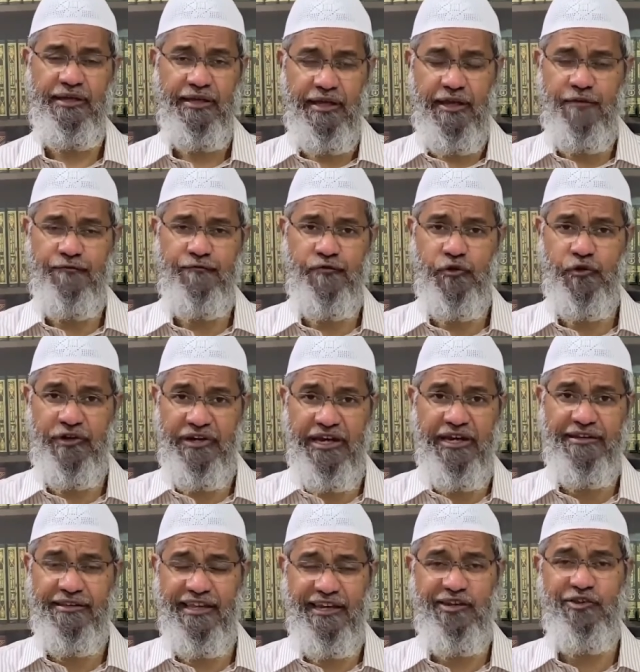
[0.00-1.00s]
If you
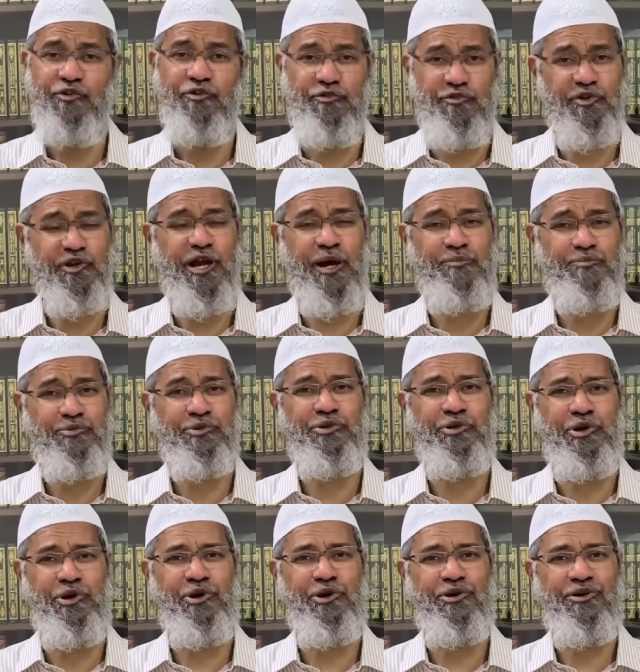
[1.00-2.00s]
read the news, you come to
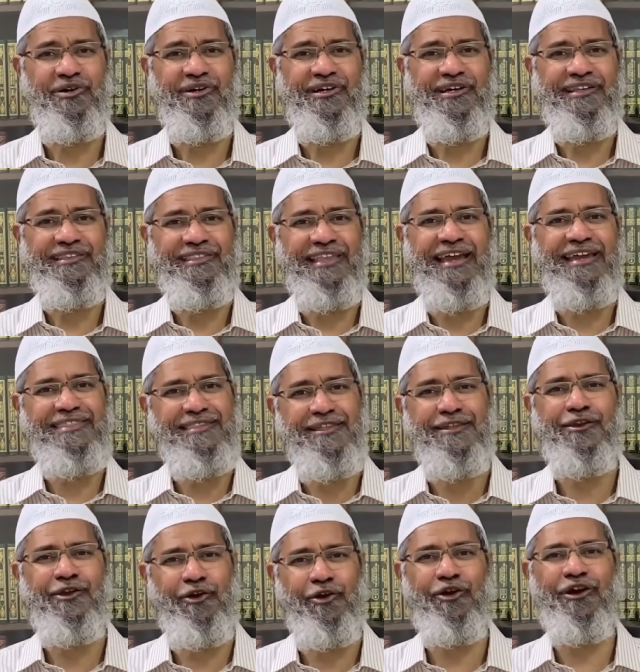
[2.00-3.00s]
know that
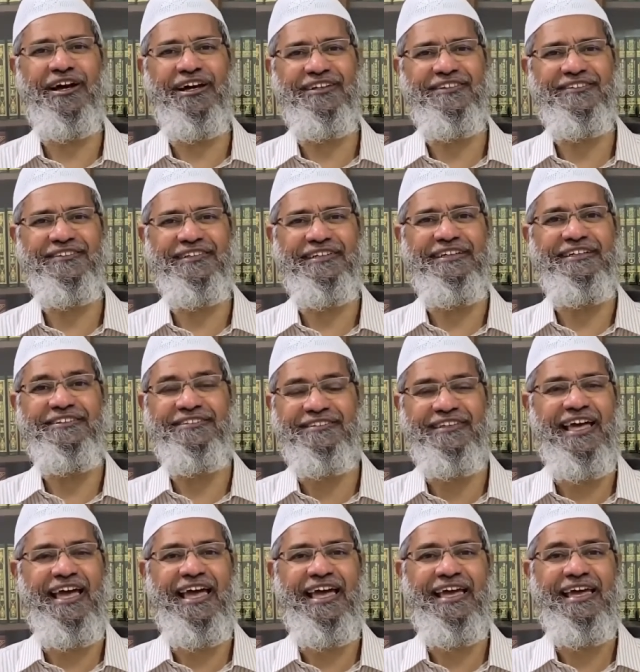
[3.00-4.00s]
this locust is
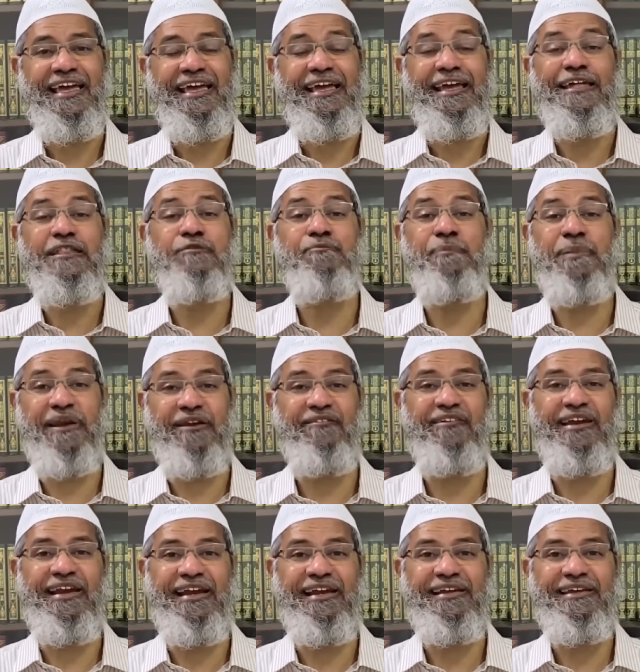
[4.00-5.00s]
there, is
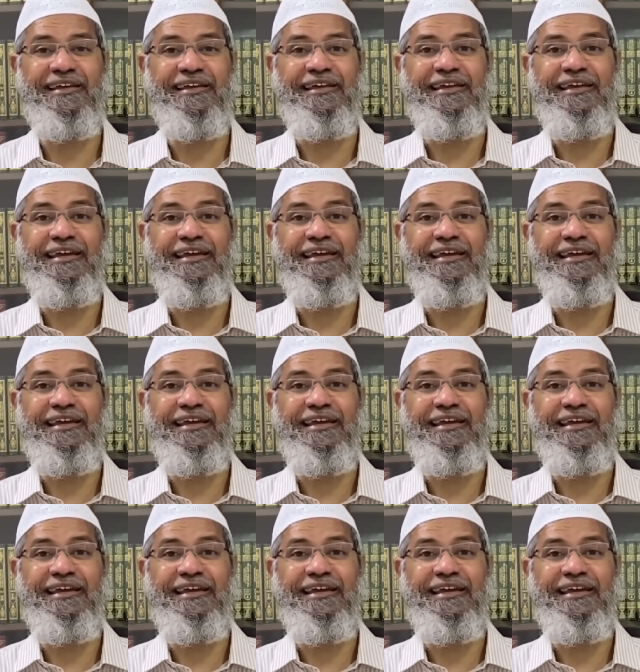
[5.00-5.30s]
prevalent.